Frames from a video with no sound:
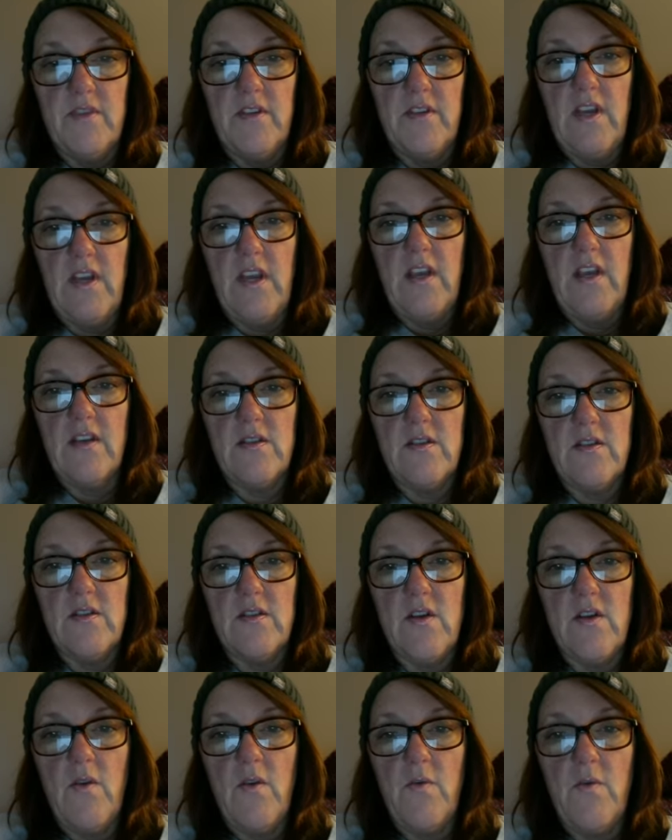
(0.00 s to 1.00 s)
Okay,
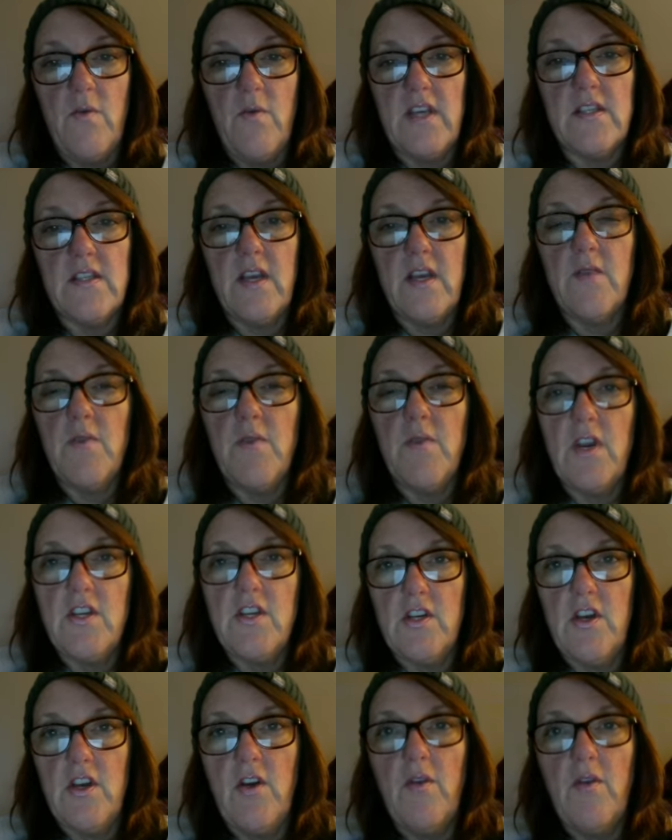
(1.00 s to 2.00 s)
so when I say
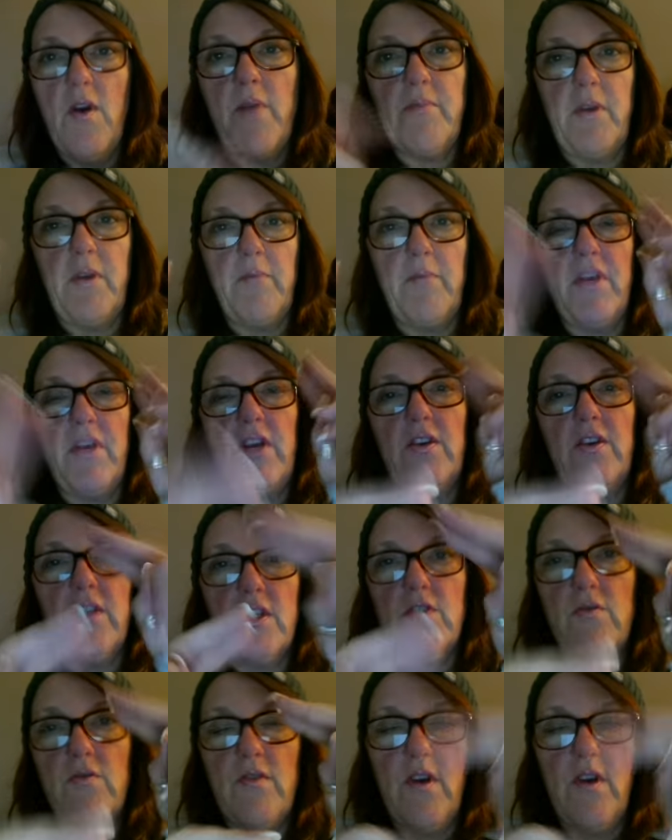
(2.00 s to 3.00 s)
ratio, I'm comparing
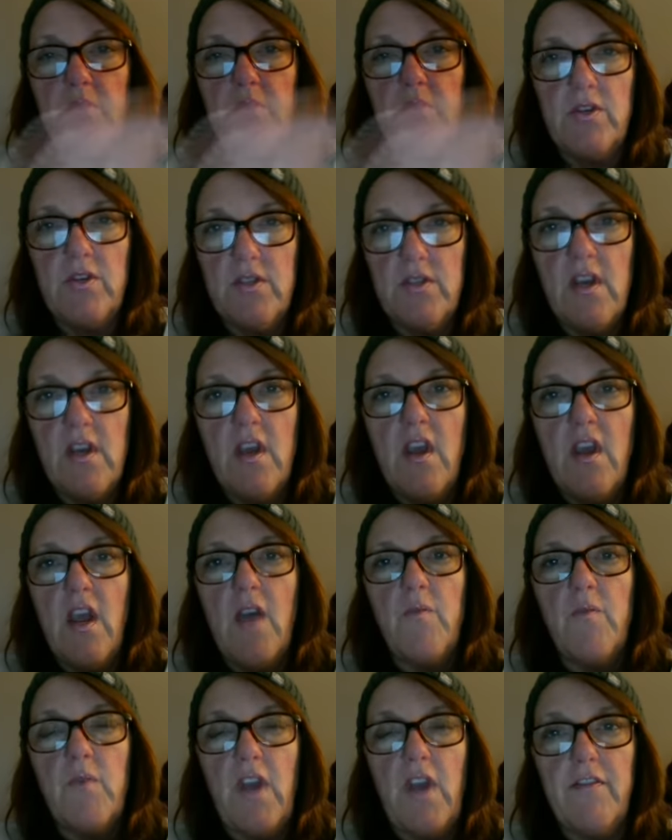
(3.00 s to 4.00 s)
two numbers,
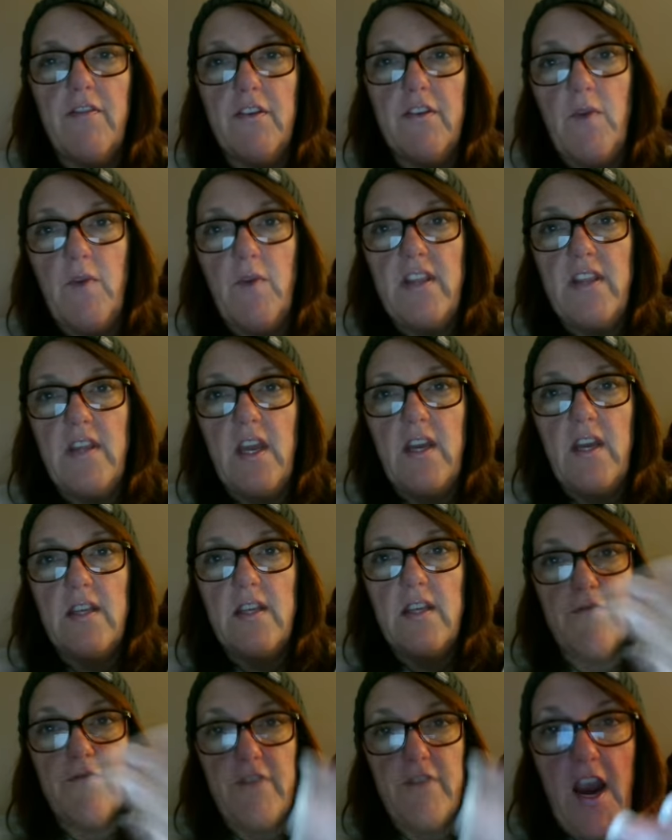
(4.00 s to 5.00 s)
and we often write that as
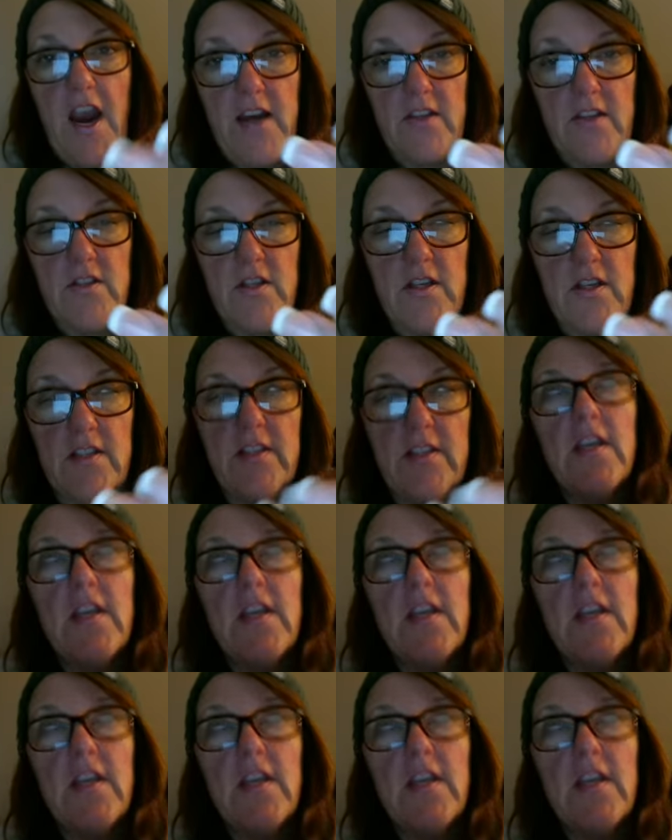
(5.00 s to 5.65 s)
a fraction.